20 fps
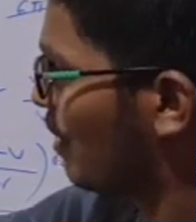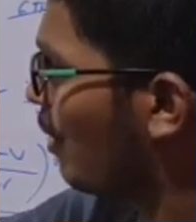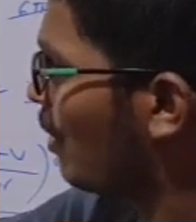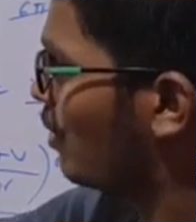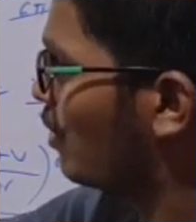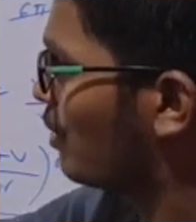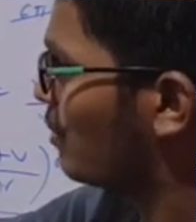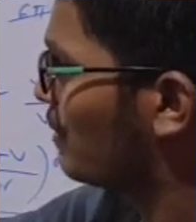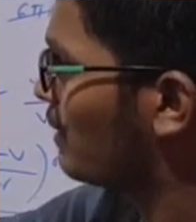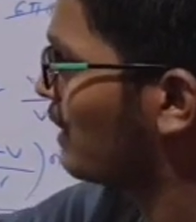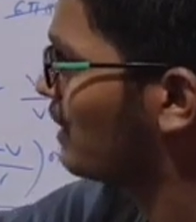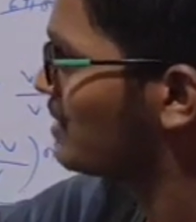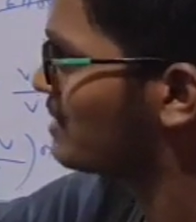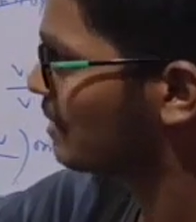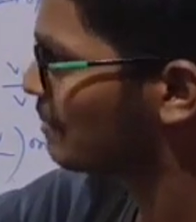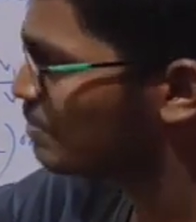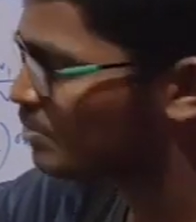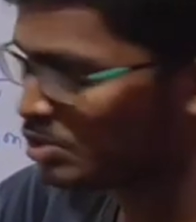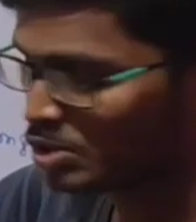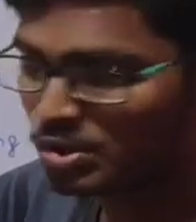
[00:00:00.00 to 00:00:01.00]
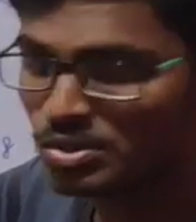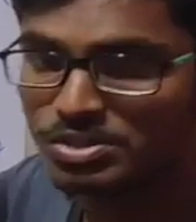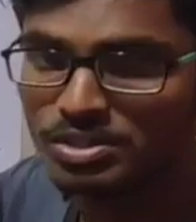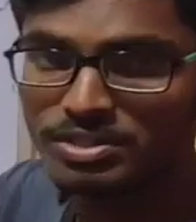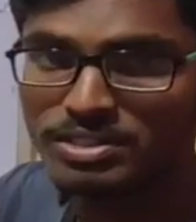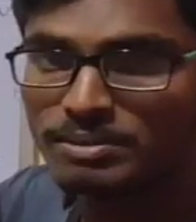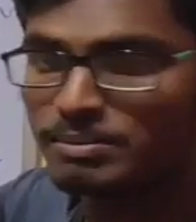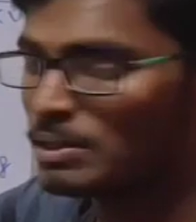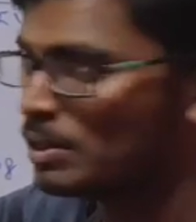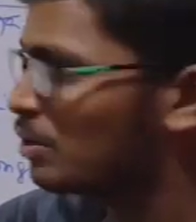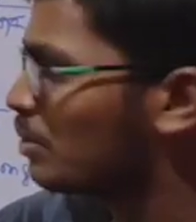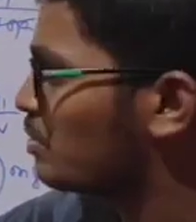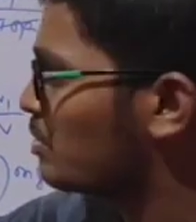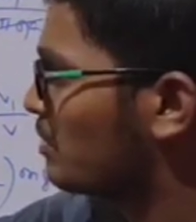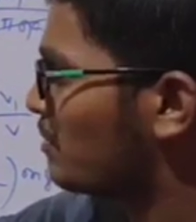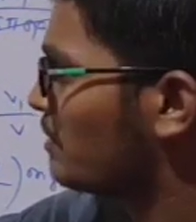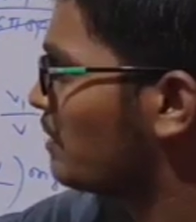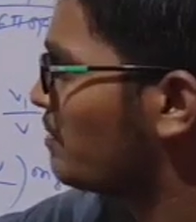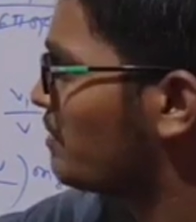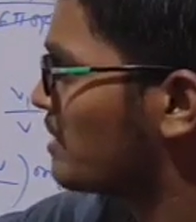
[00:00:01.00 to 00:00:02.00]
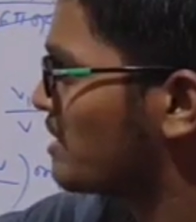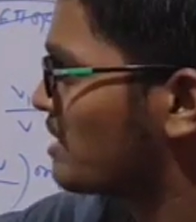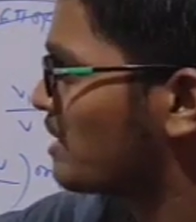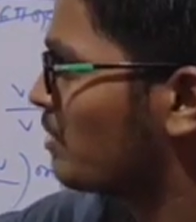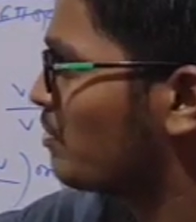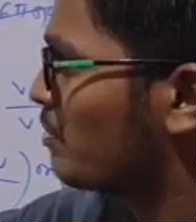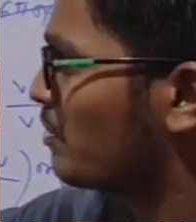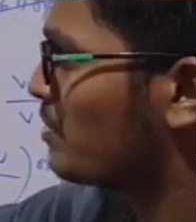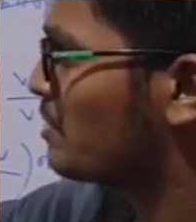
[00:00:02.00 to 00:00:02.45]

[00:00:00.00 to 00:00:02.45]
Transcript: oil droplet has some charges because of the frictional